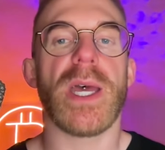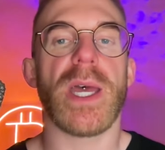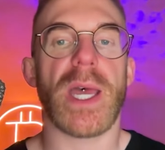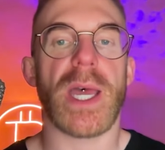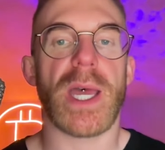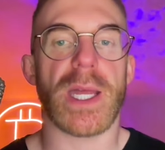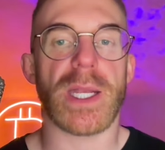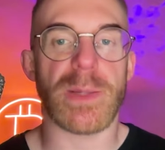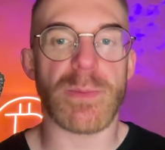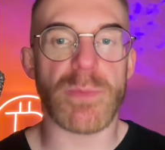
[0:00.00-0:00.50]

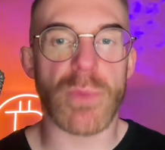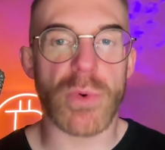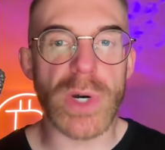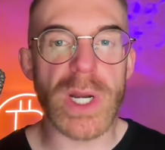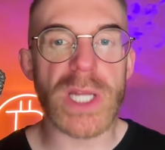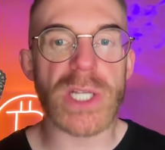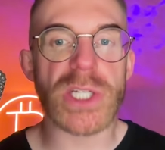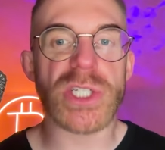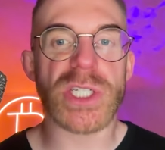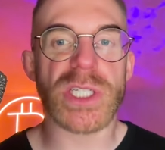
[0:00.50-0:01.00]
And the more
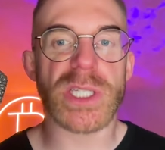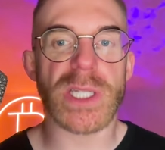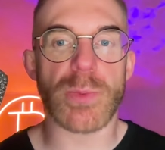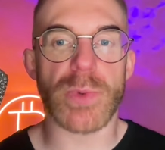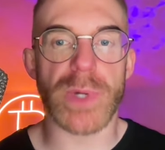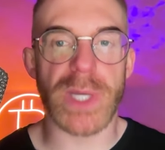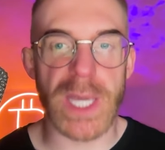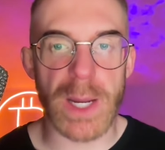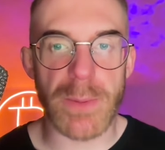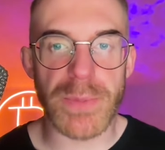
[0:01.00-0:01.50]
energy that we
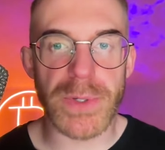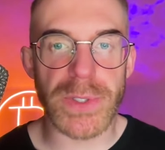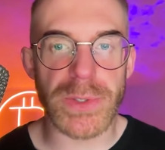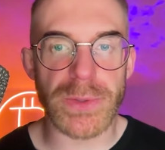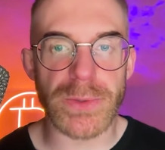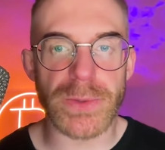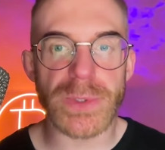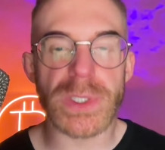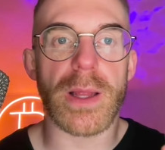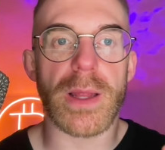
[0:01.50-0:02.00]
can
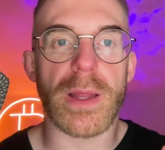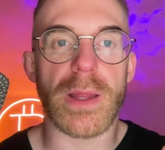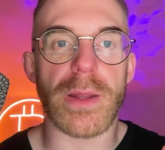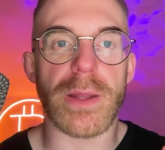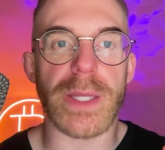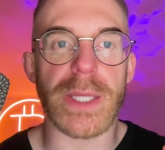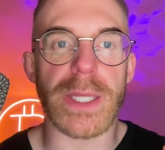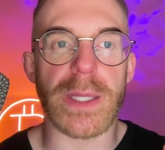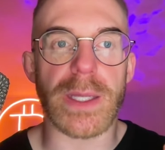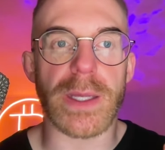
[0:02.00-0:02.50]
produce,
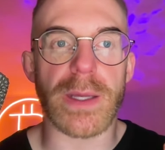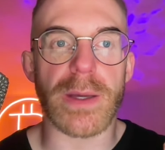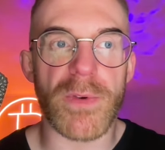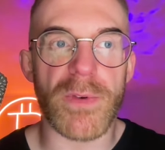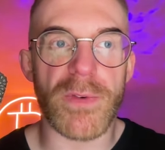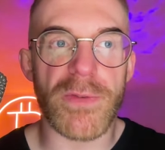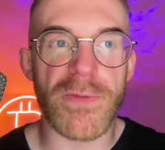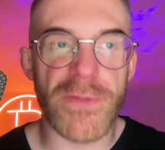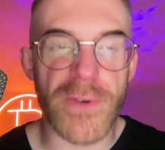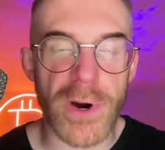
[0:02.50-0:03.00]
the
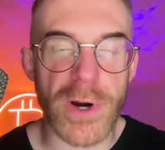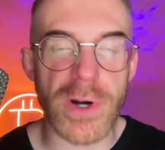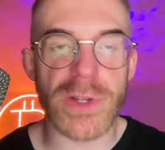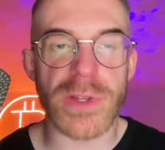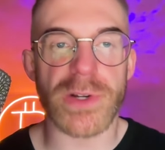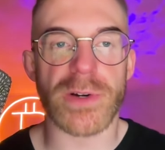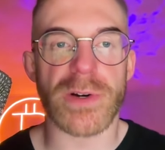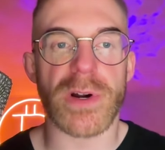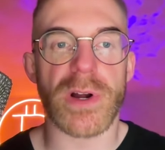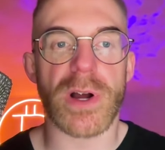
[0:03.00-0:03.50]

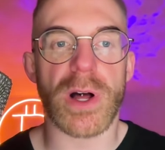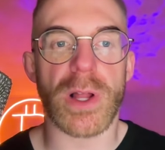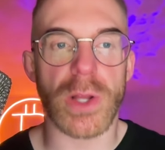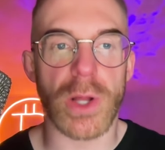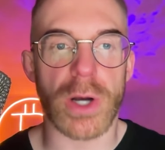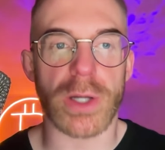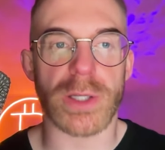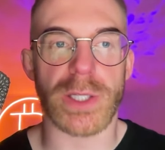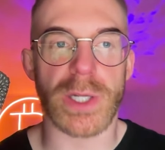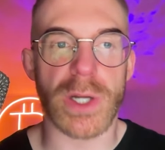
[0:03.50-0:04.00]
farther
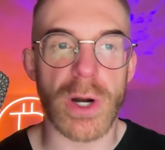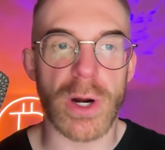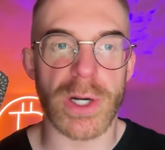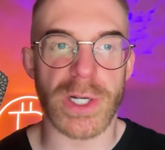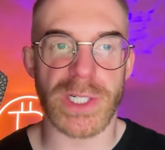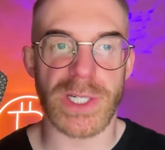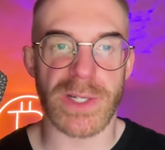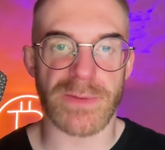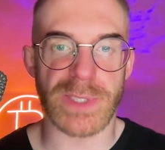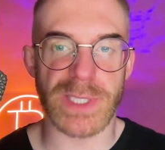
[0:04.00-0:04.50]
along the
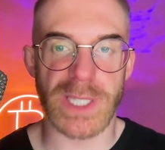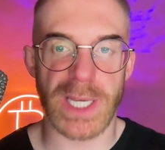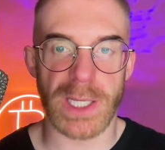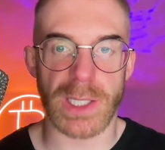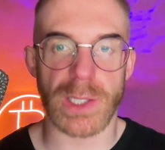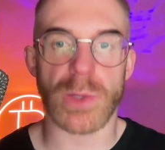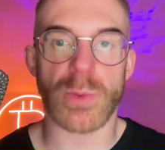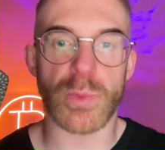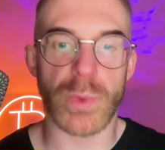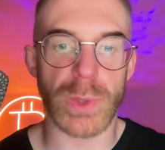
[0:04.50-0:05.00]
Kardashev
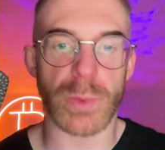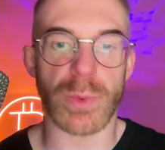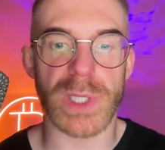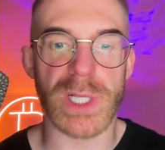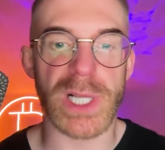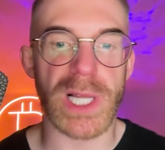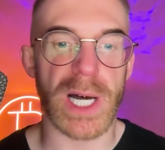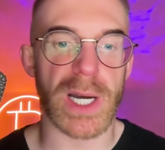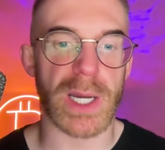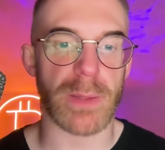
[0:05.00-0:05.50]
scale we will
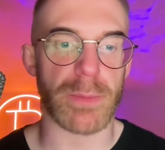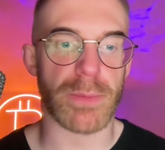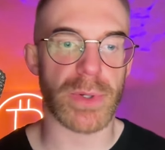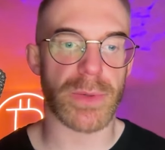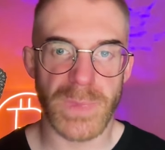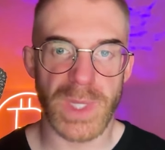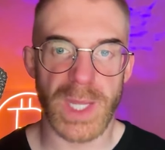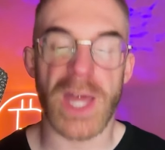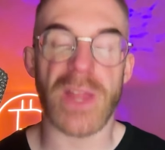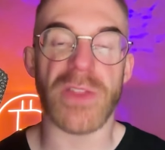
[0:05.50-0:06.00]
climb.
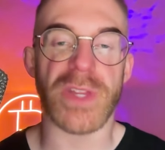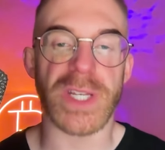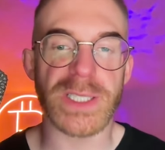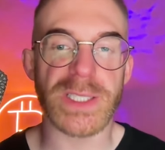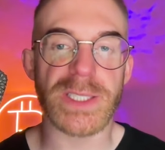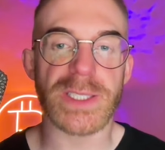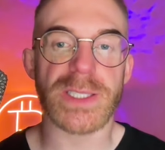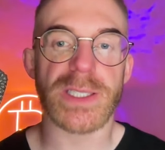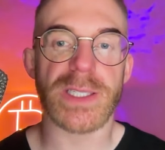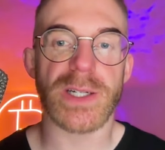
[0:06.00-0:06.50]
And
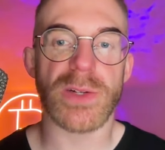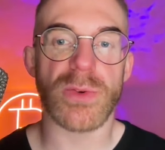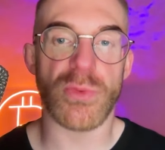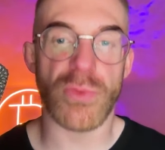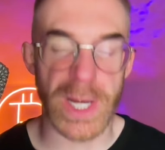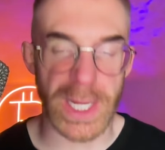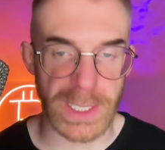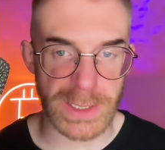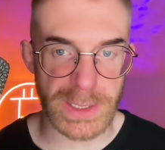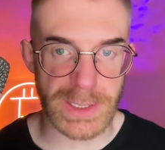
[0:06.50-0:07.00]
this
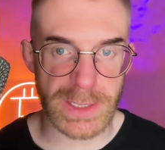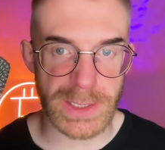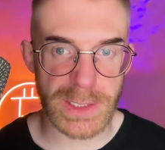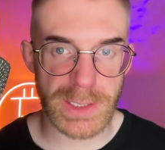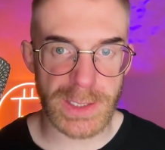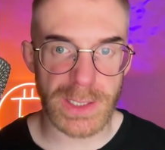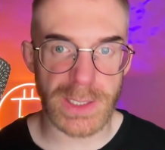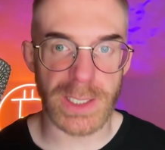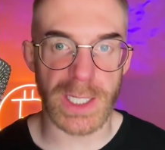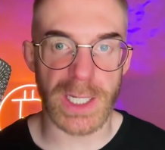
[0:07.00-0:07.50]
race,
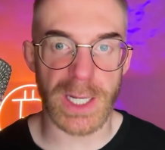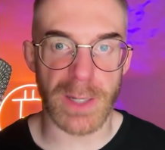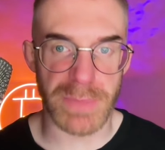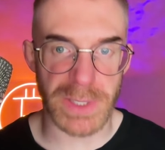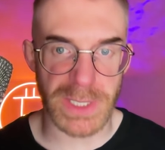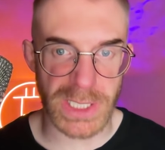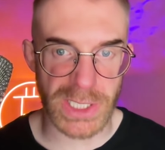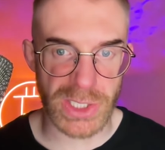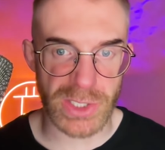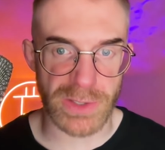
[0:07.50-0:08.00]
the
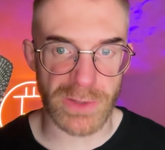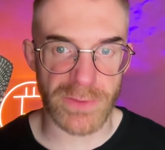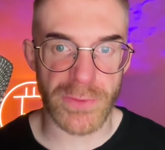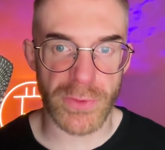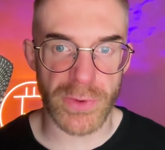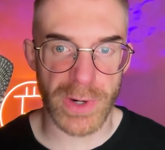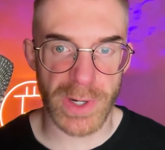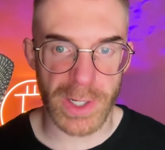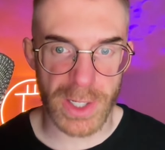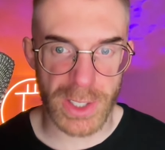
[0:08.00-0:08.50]
competition
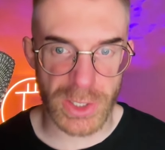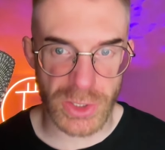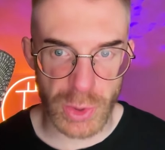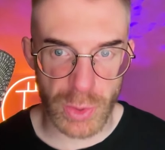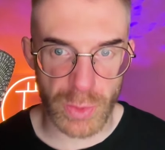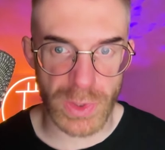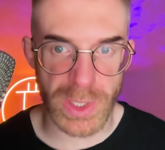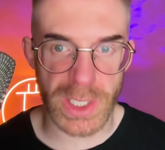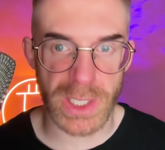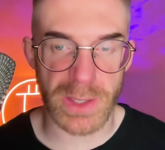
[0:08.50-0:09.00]
for
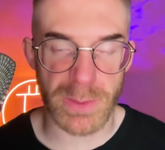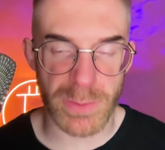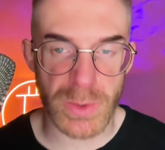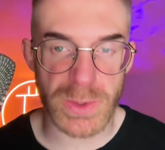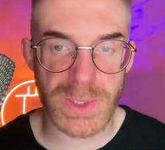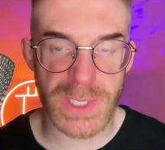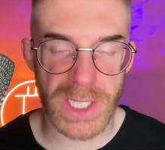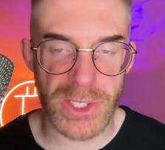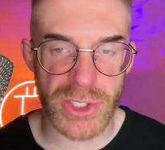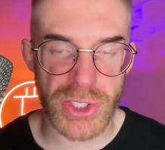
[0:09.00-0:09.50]
controlling the
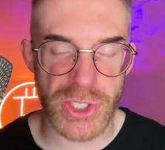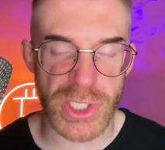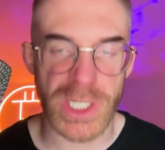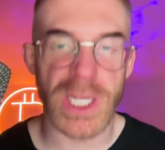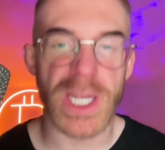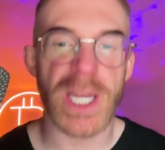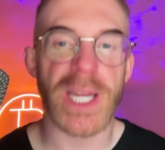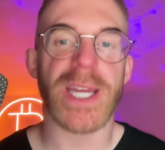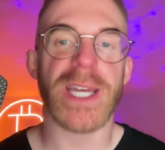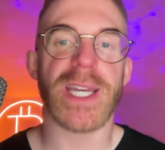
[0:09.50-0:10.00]
most energy,
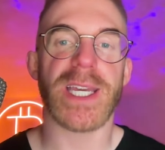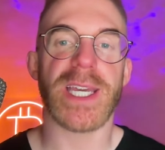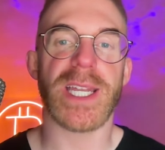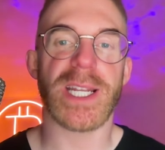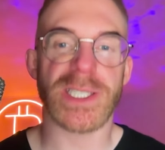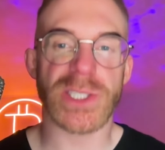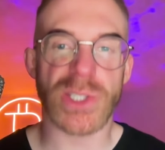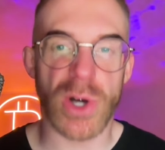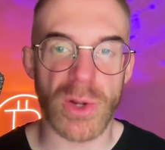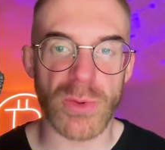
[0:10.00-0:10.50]
it
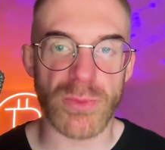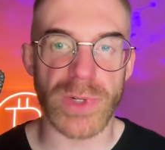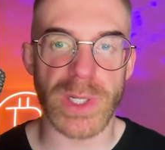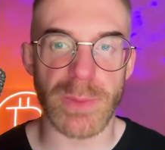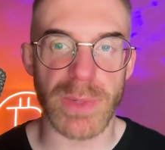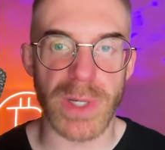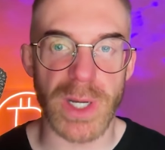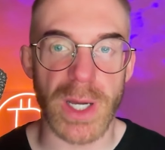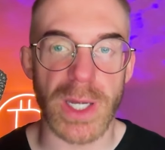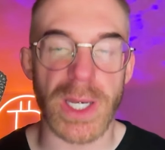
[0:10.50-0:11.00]
has already
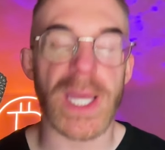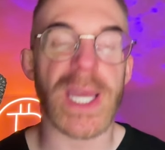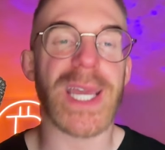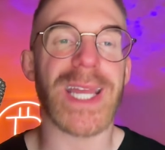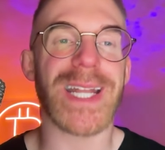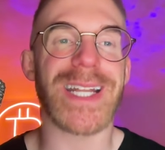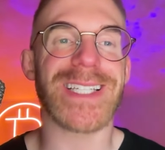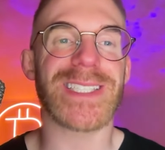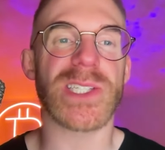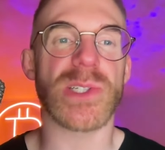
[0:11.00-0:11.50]
begun.
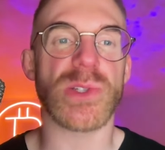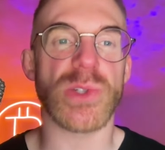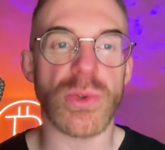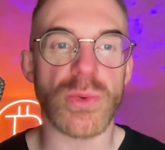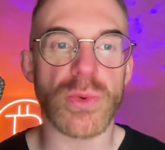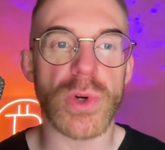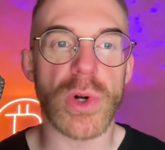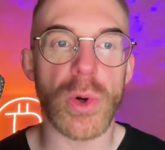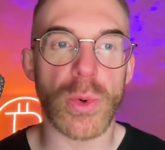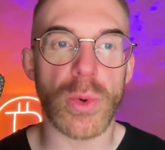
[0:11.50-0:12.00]
It is the new
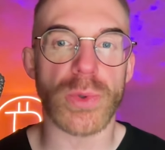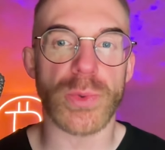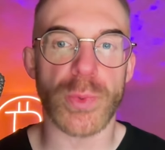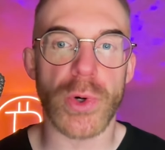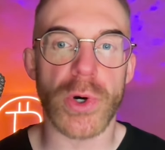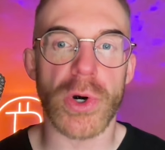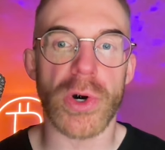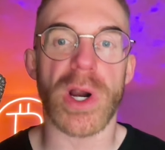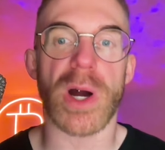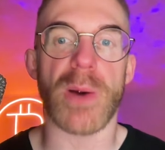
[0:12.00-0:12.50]
Cold
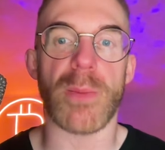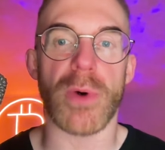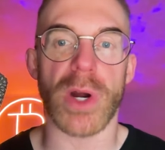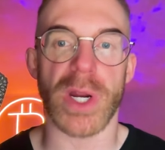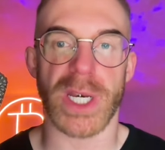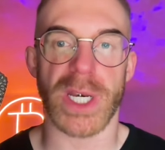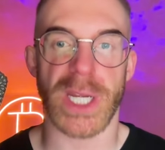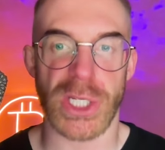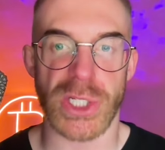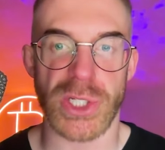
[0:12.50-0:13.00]
War among
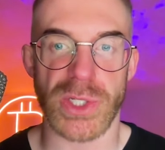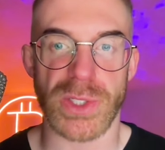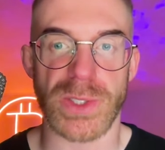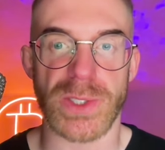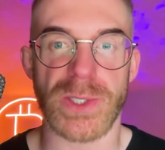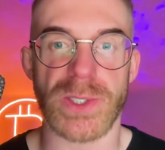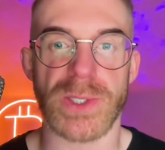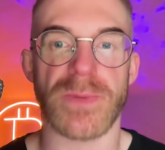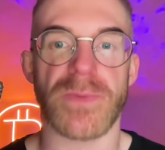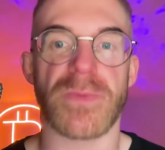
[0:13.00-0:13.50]

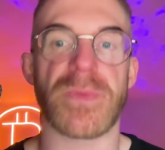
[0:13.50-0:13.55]
nations.